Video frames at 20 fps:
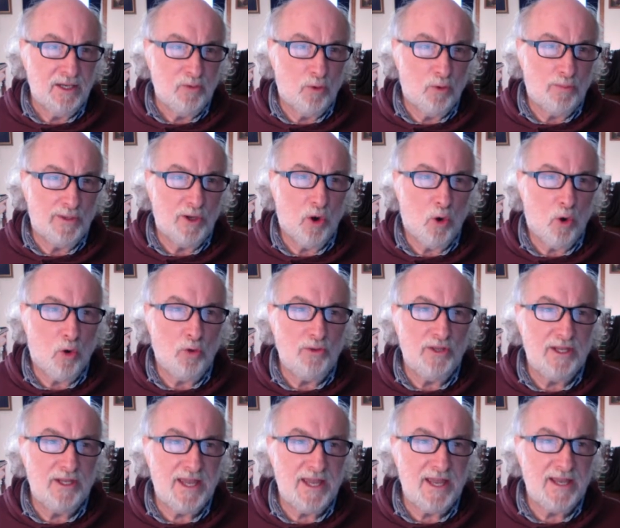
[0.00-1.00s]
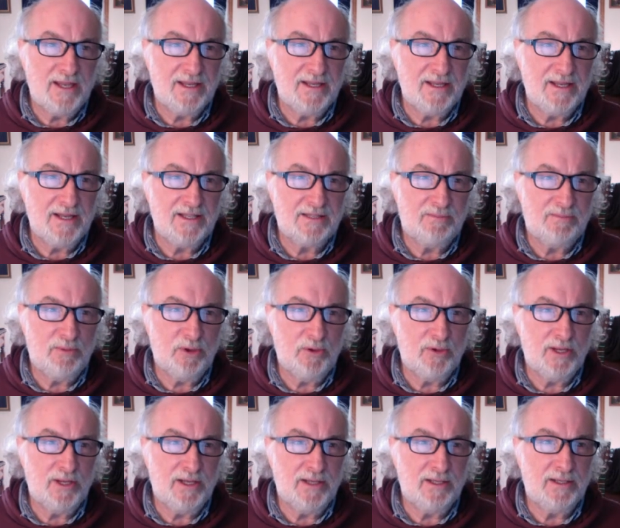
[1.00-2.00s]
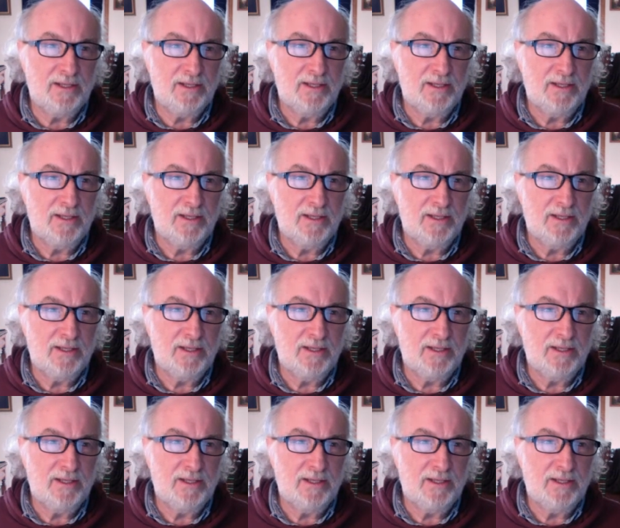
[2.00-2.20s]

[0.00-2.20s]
will behold the king in his beauty.